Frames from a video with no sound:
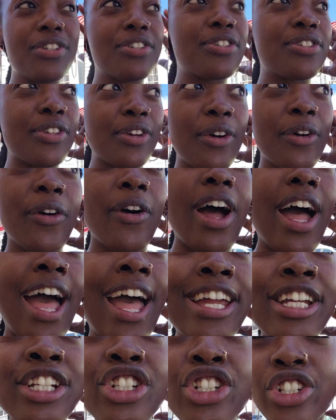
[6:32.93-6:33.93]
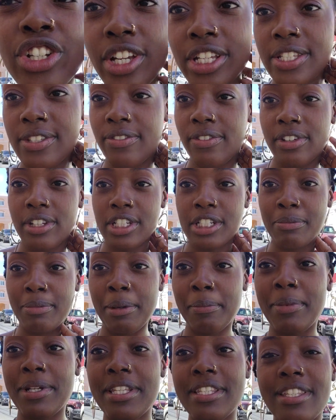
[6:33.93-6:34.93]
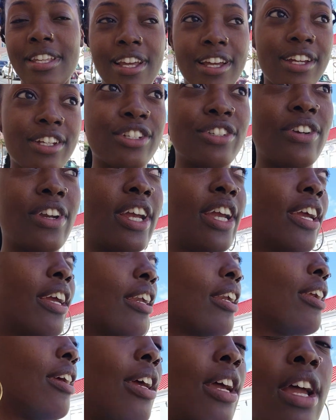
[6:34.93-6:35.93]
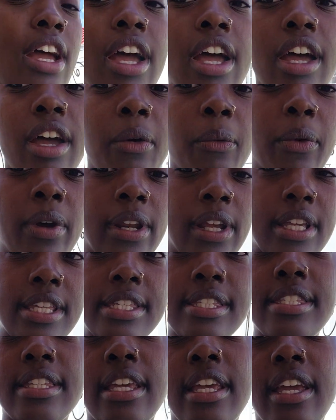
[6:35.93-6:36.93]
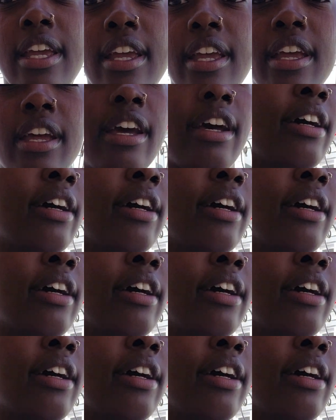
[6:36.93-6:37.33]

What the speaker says: So I just finished my massage, right? And when I say